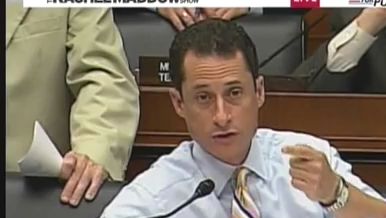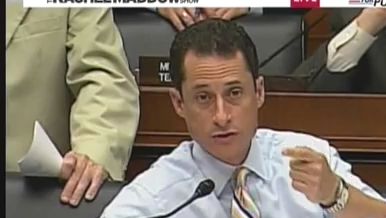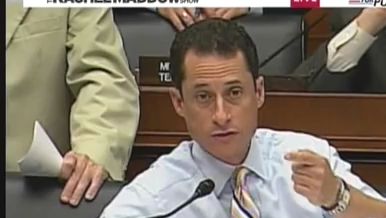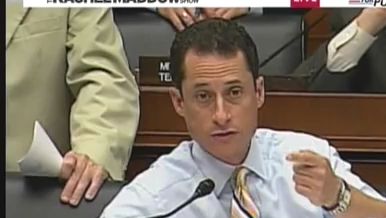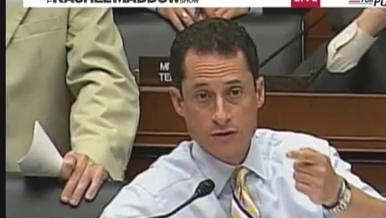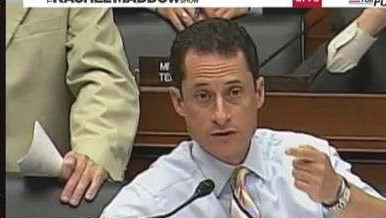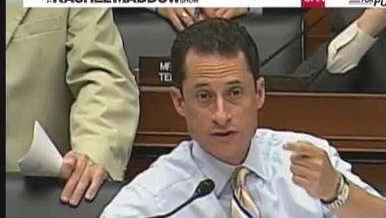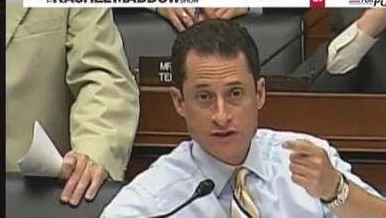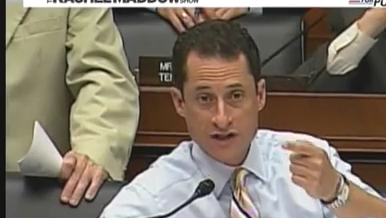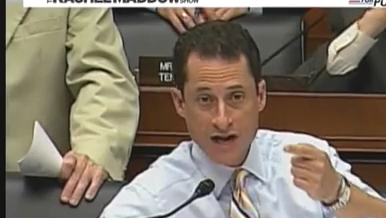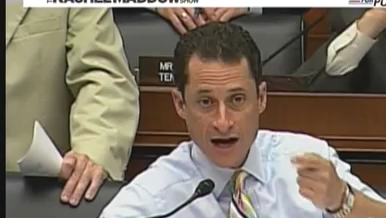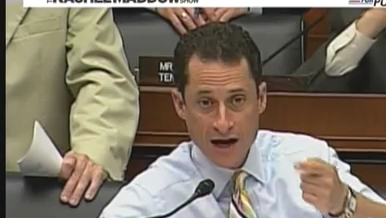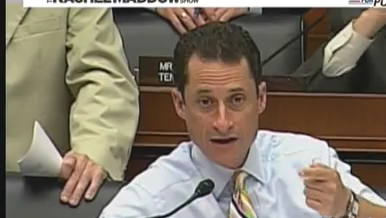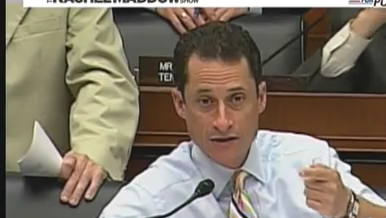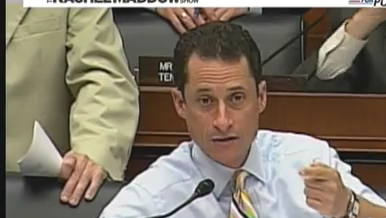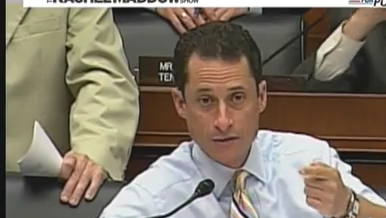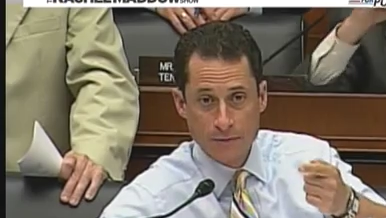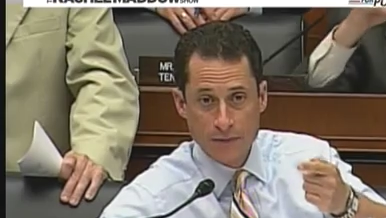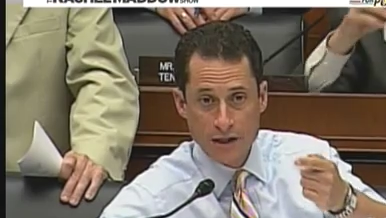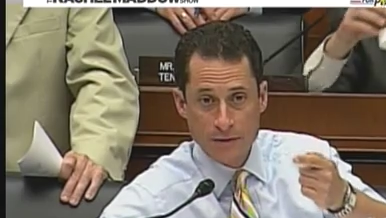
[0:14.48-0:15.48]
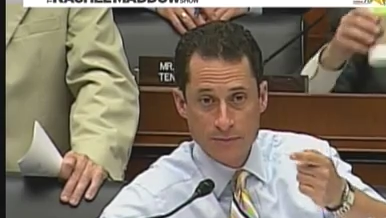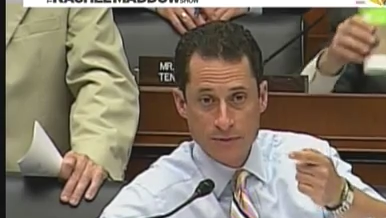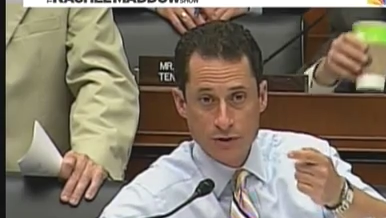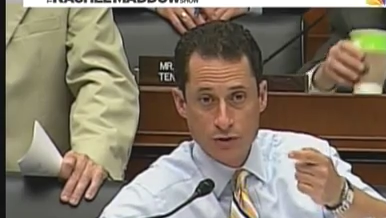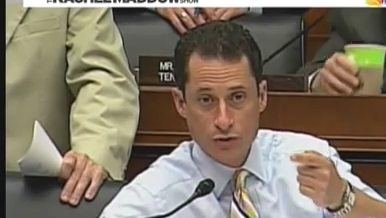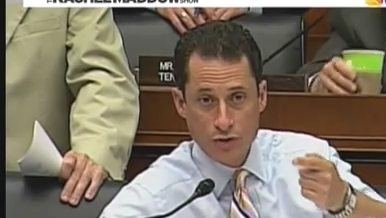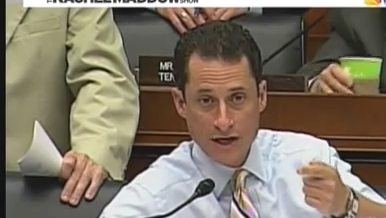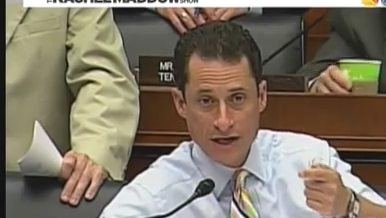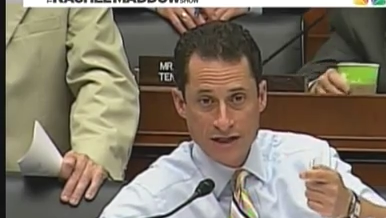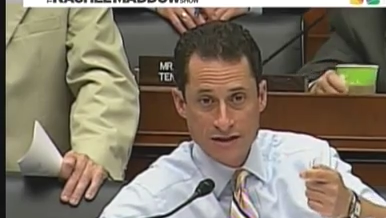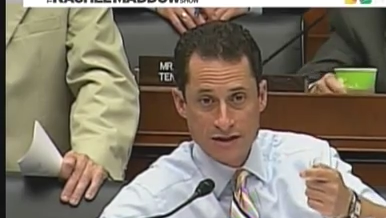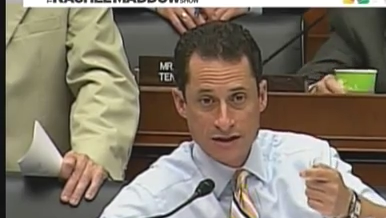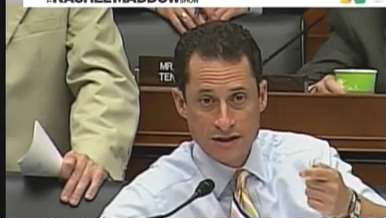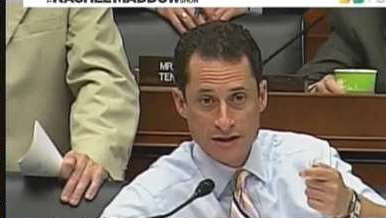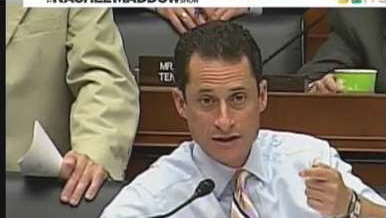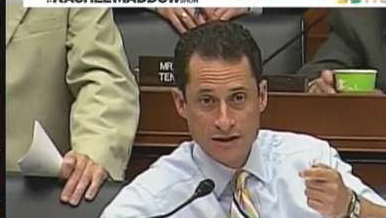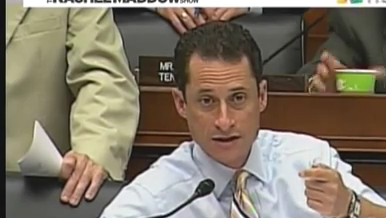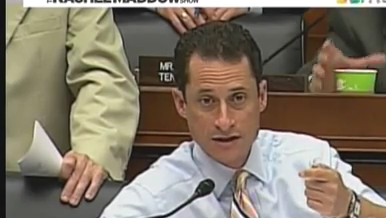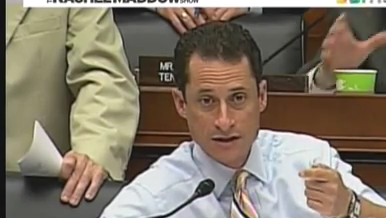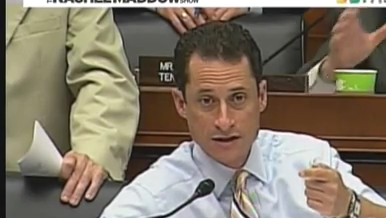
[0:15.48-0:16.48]
has cast himself as the healthcare version
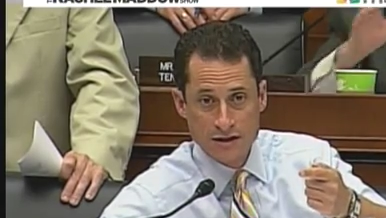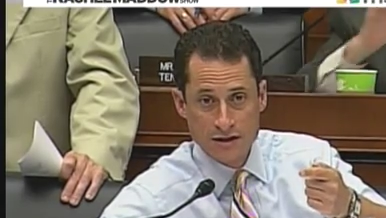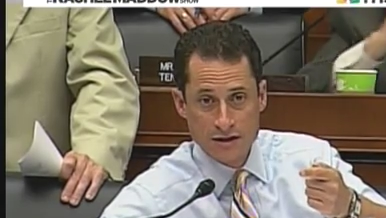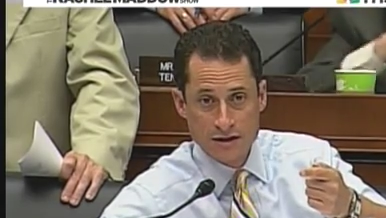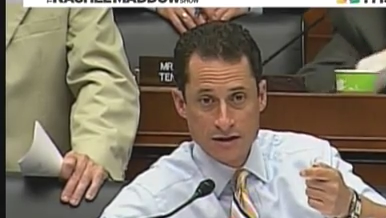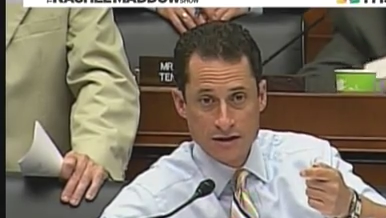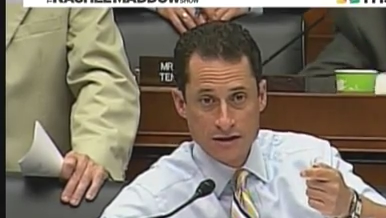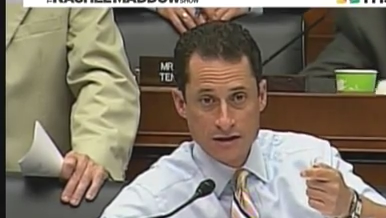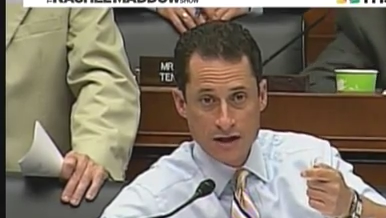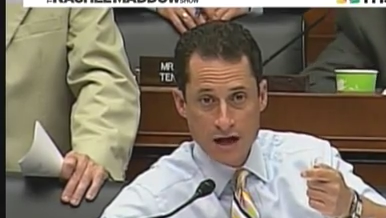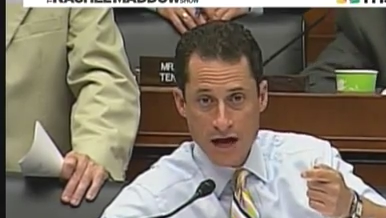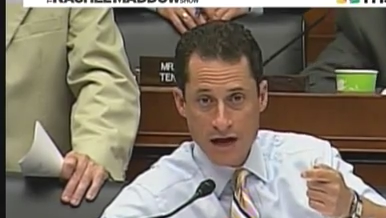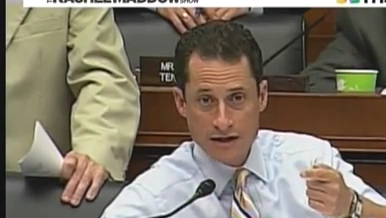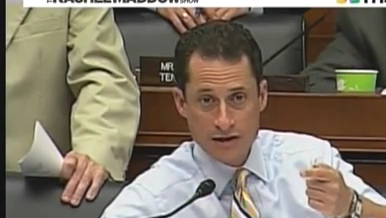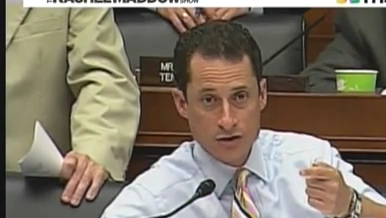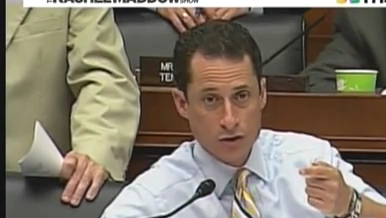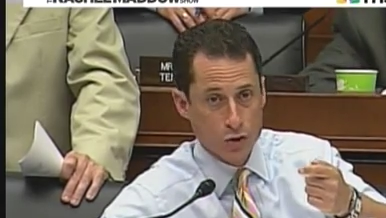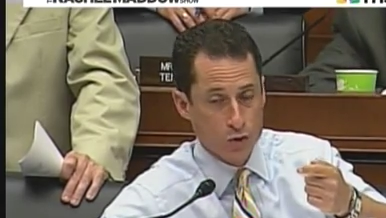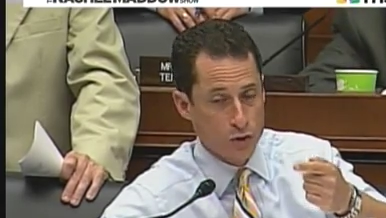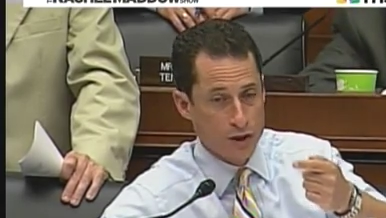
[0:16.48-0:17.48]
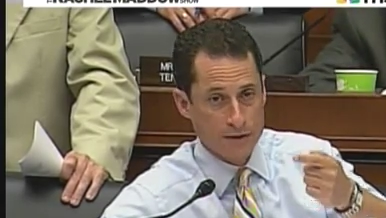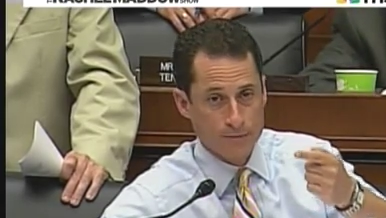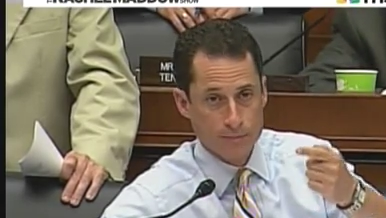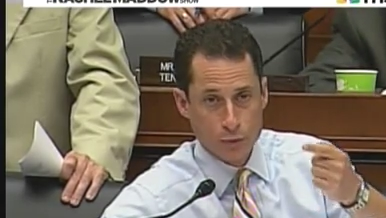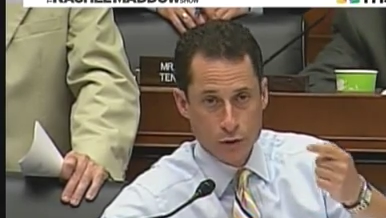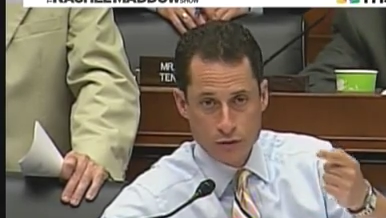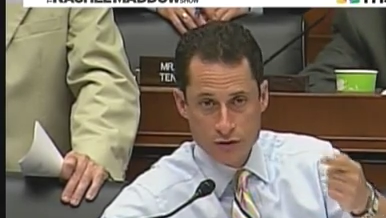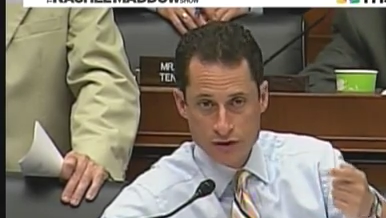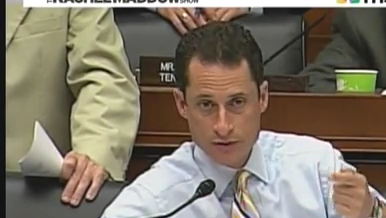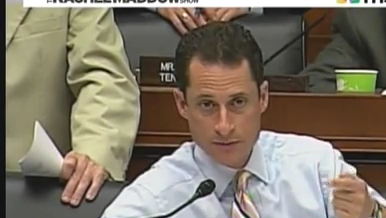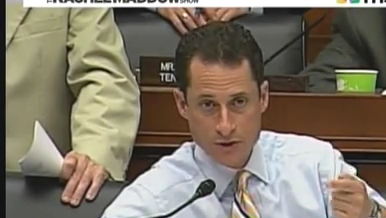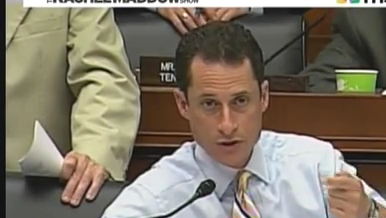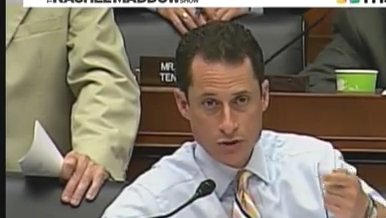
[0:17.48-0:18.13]
of Clarence the Angel,